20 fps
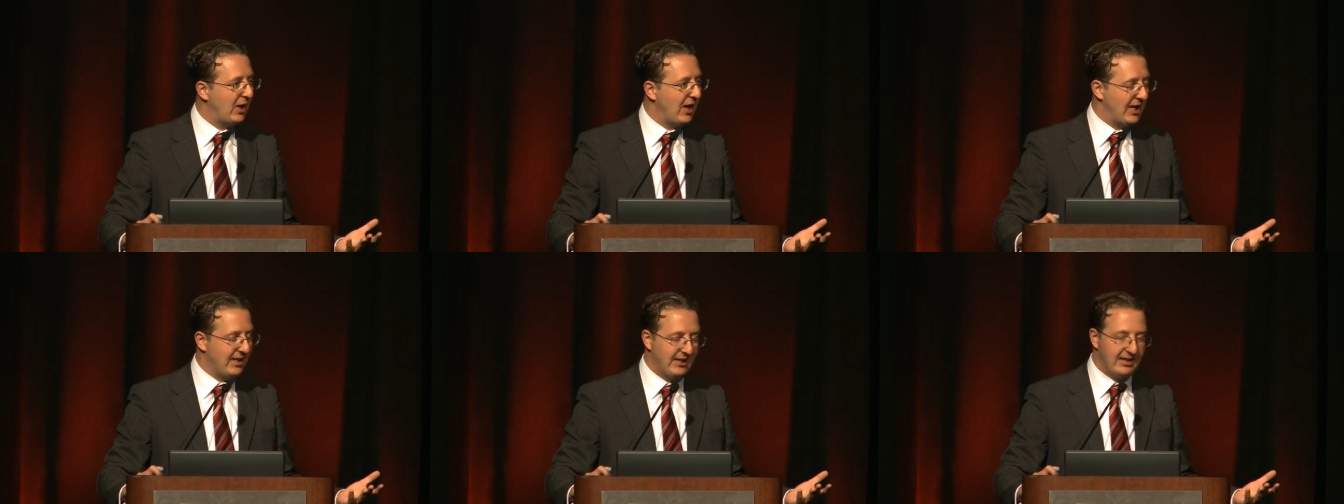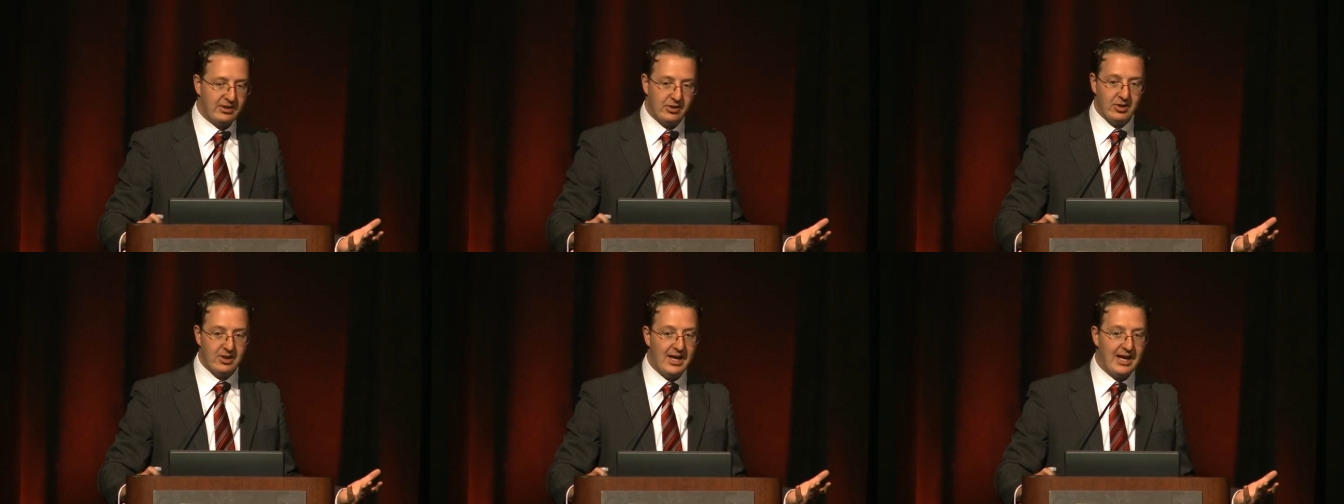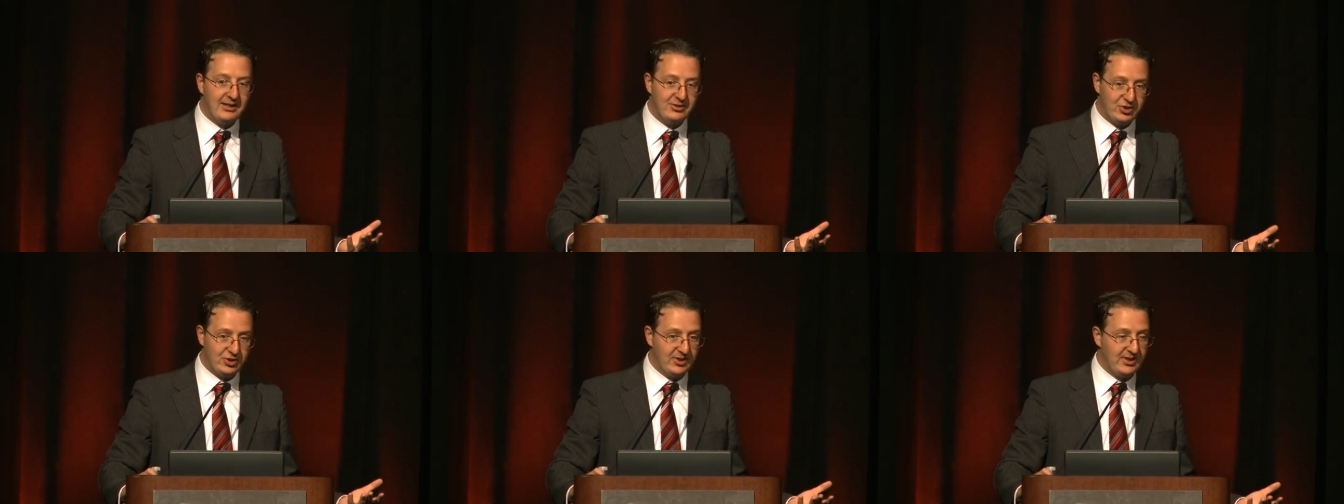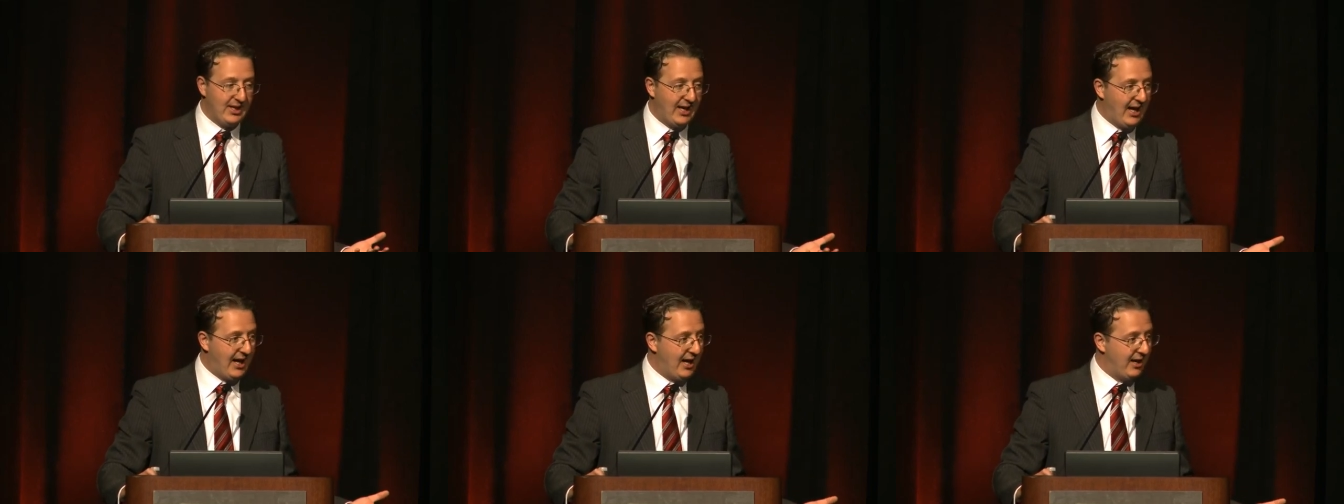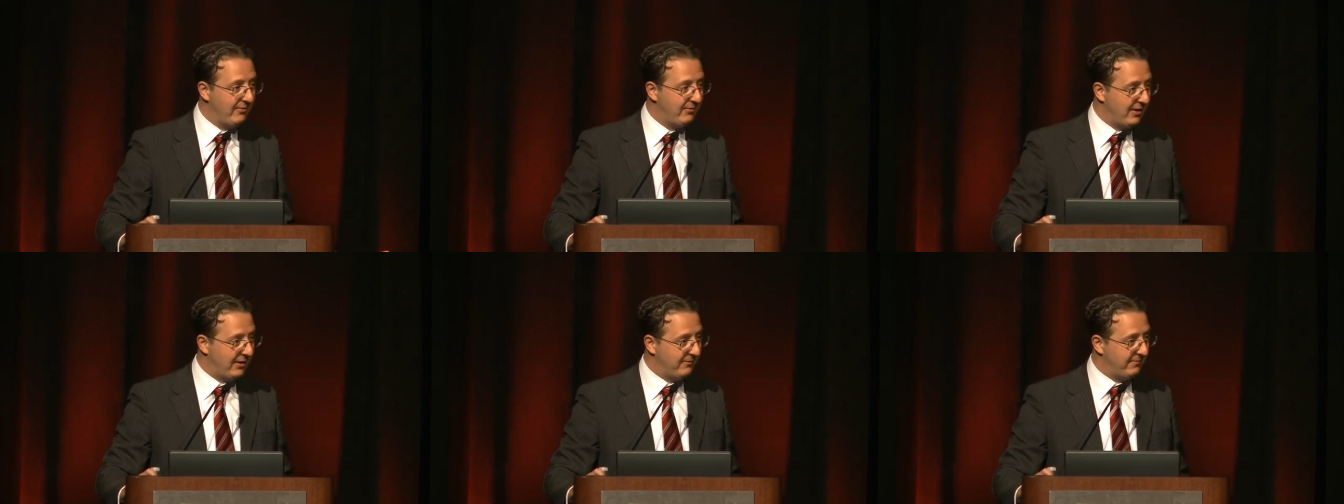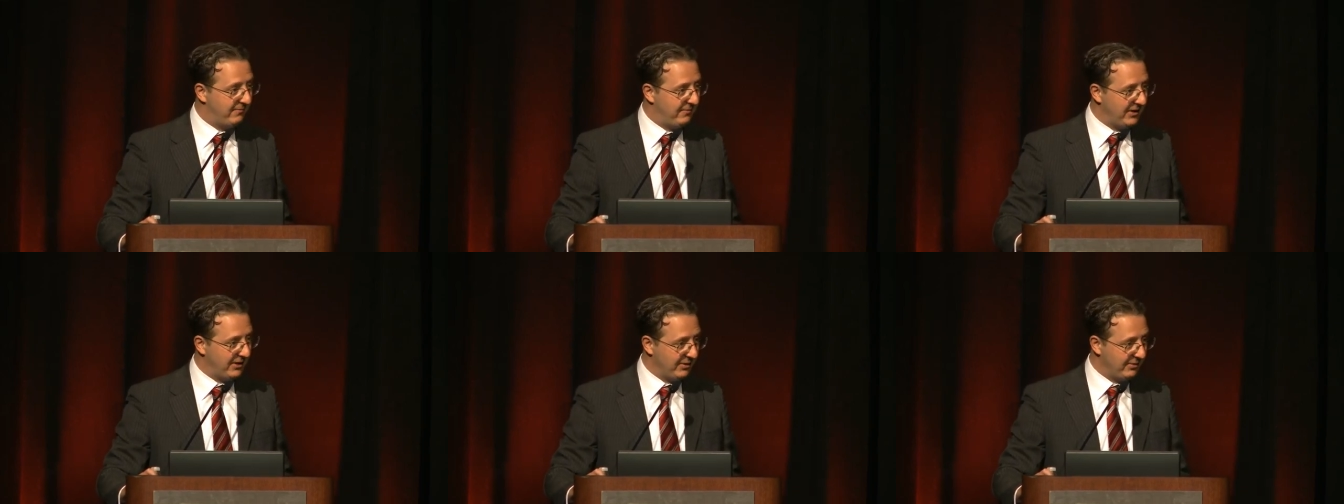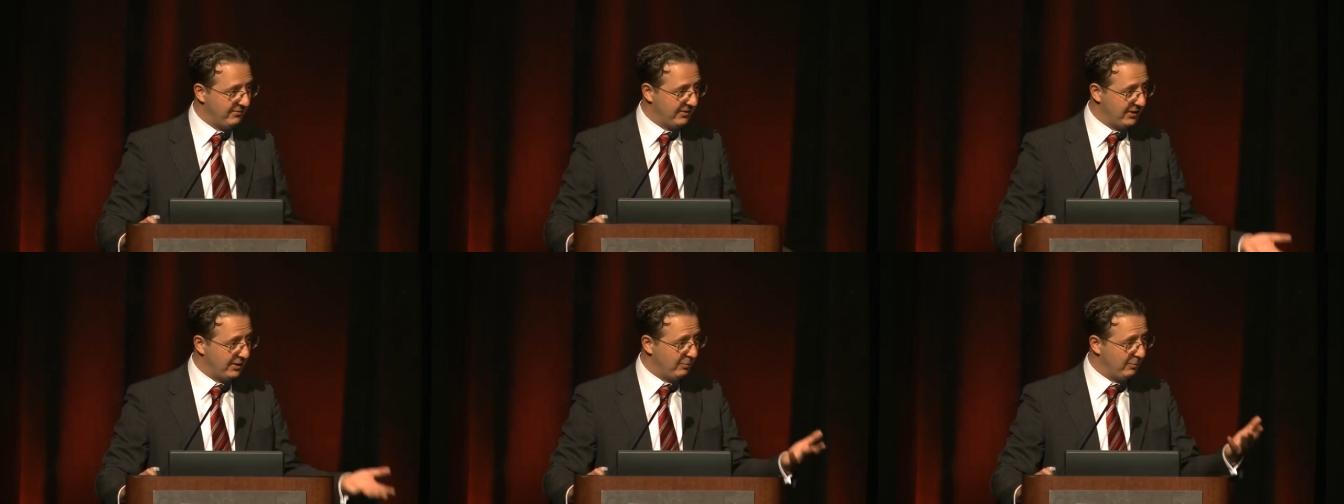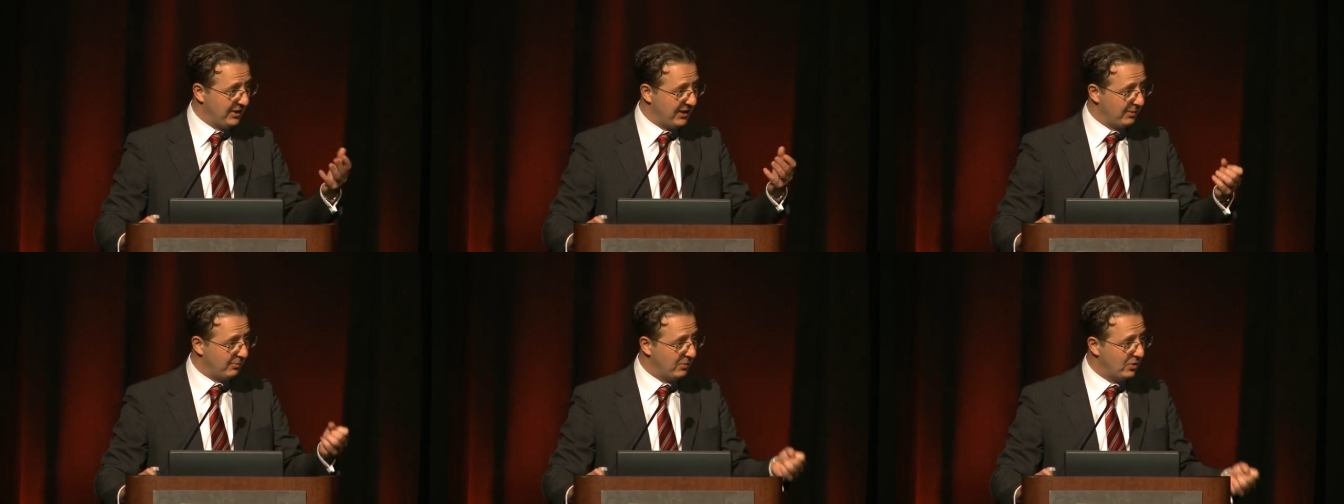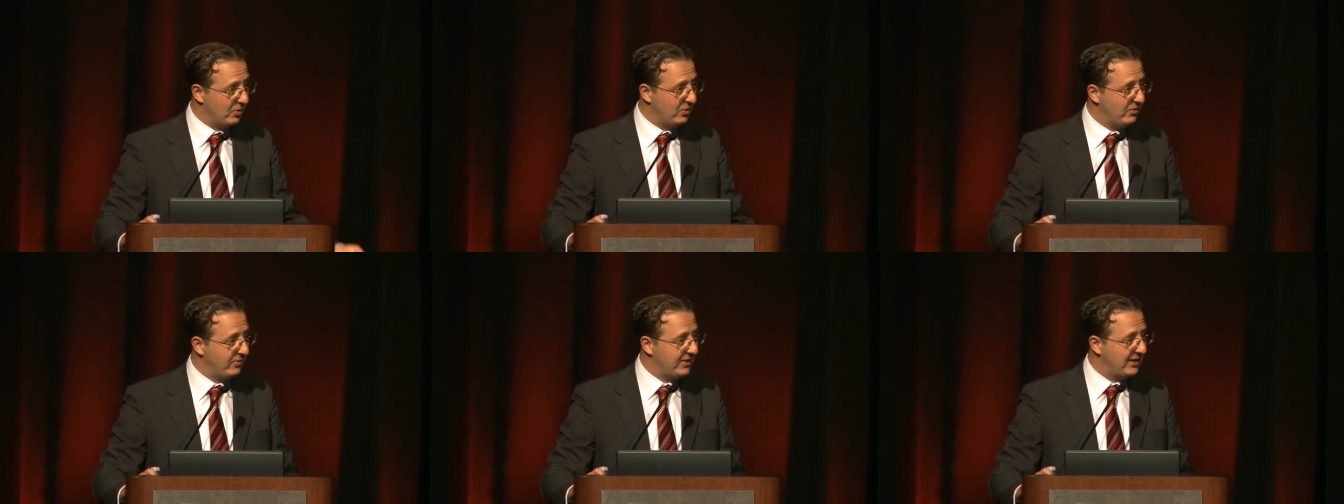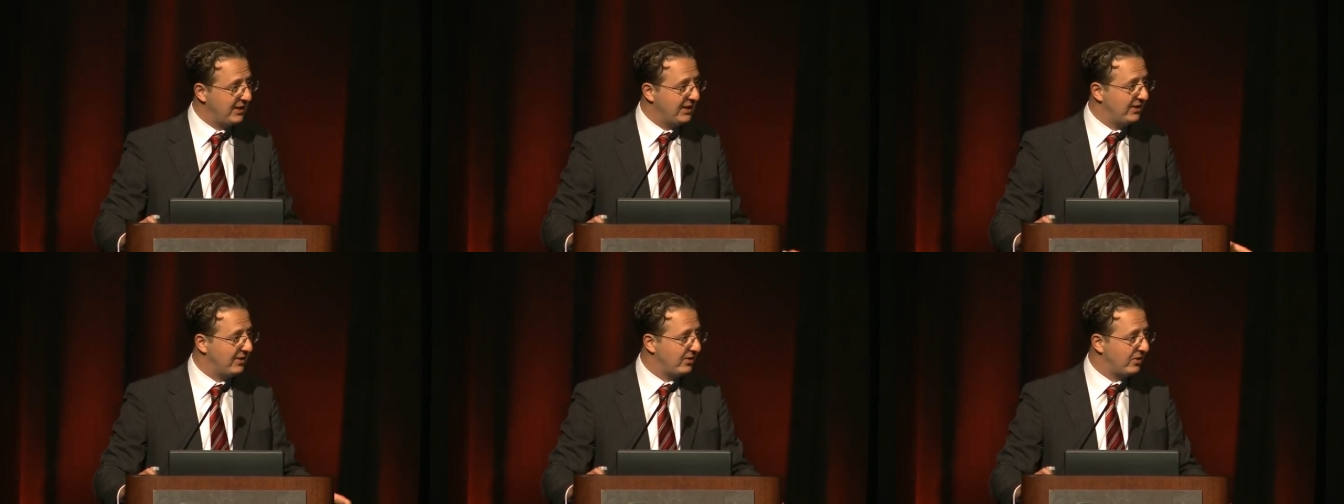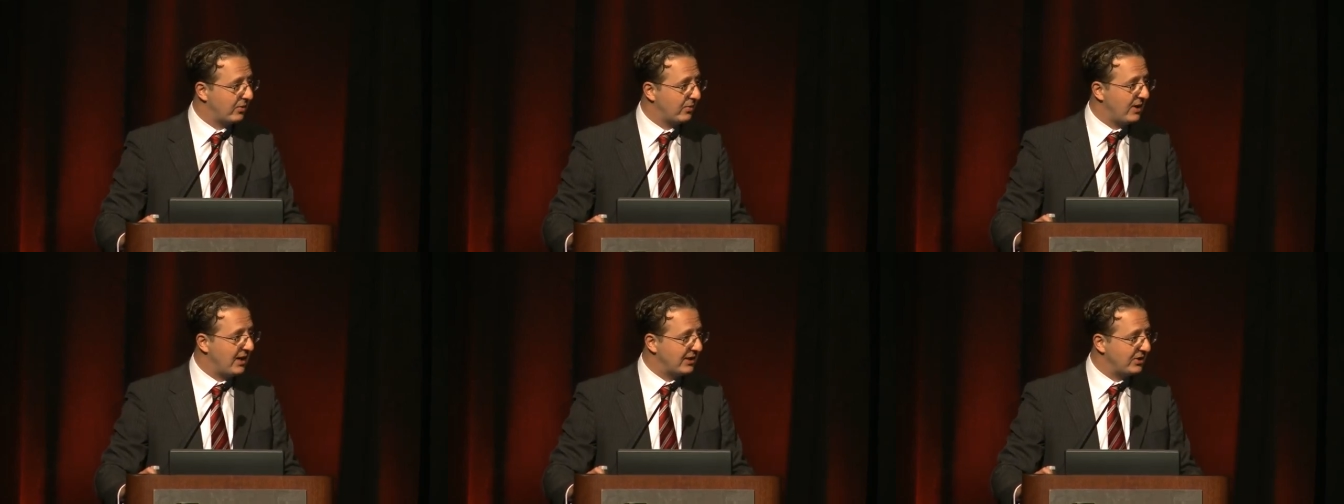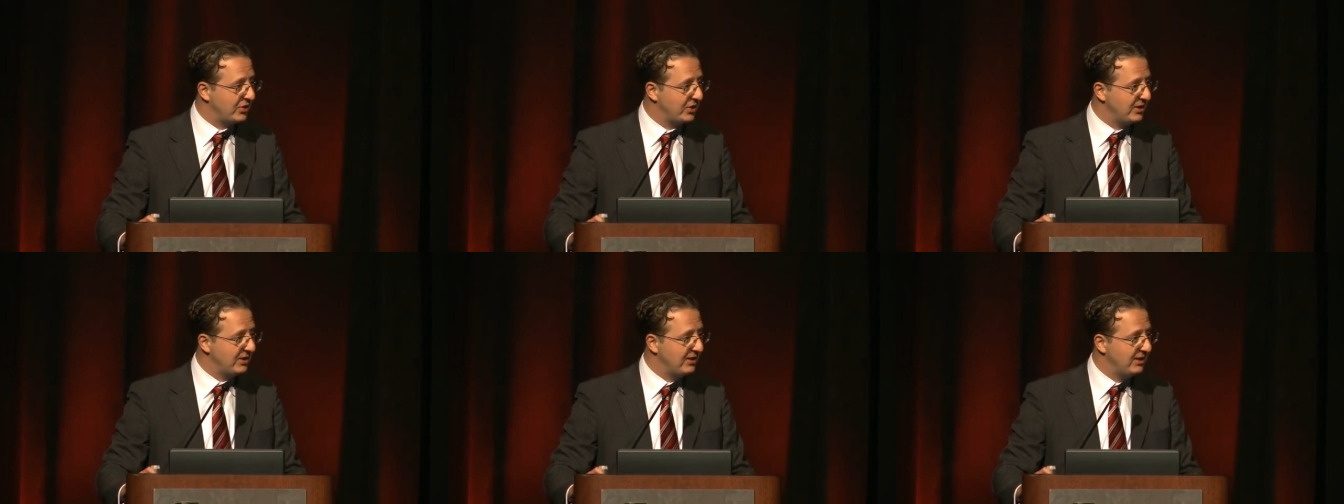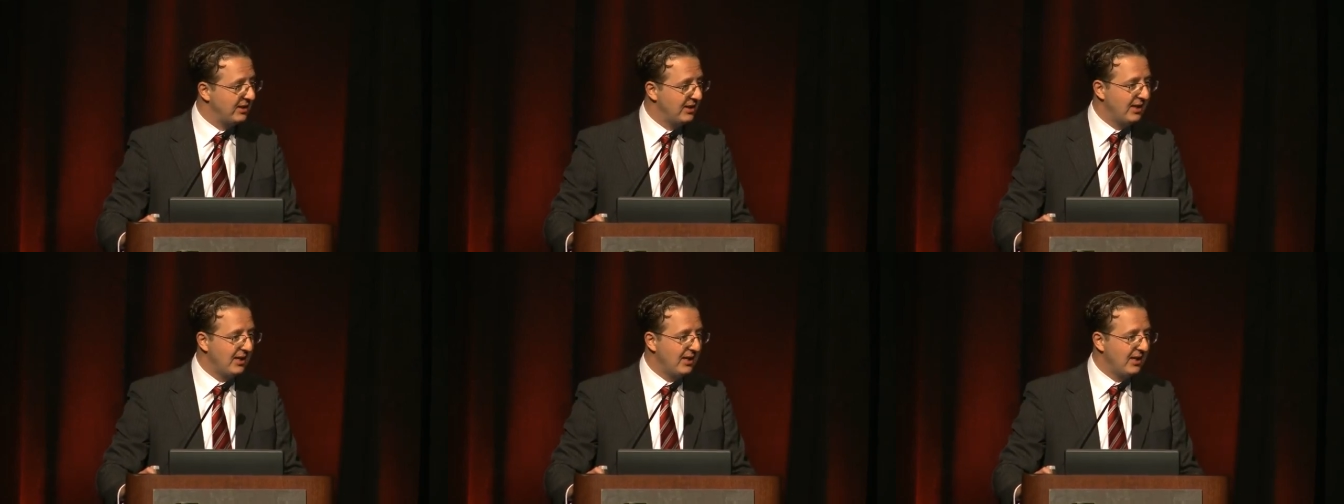and it could actually have a very, very big move in either direction.